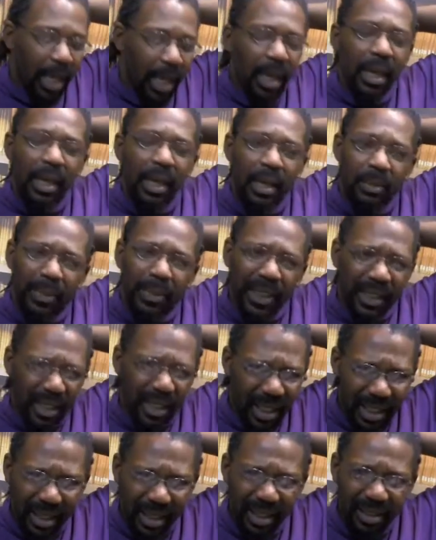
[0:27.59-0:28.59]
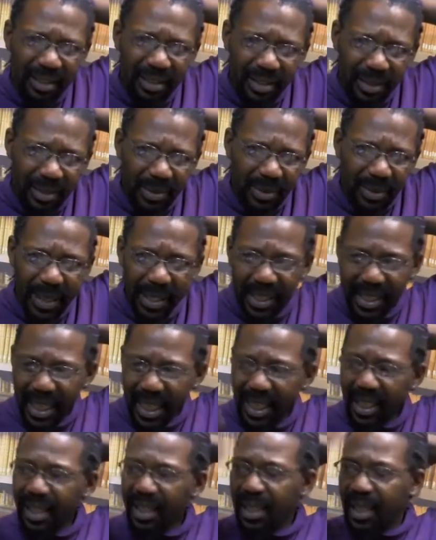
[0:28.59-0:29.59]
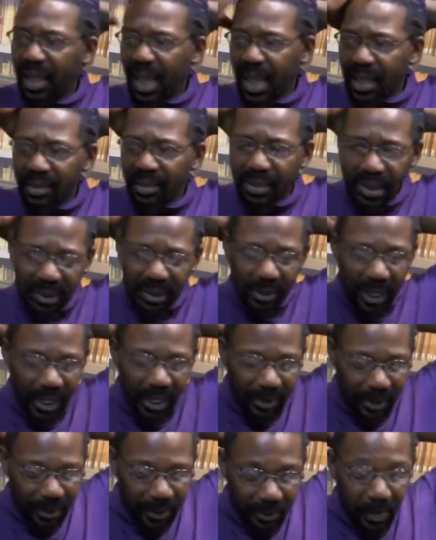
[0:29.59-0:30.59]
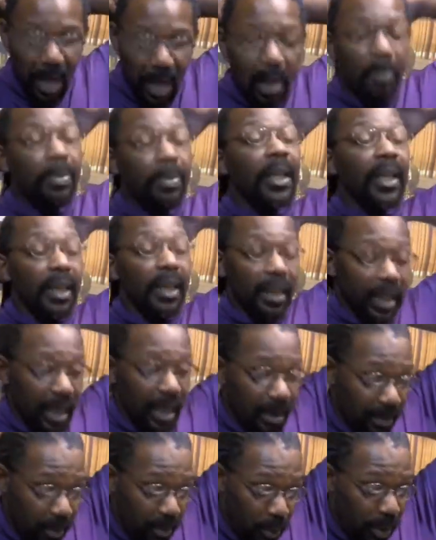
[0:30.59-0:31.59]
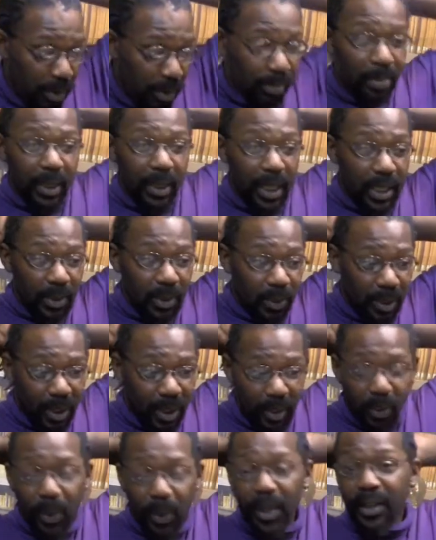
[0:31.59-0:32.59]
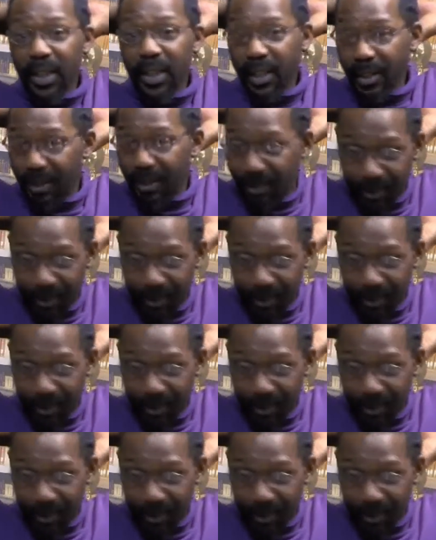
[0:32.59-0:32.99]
And I'm like, did I tell it to do the right thing? Yeah, I don't know. I don't know. But yeah, well, guess what? We're here.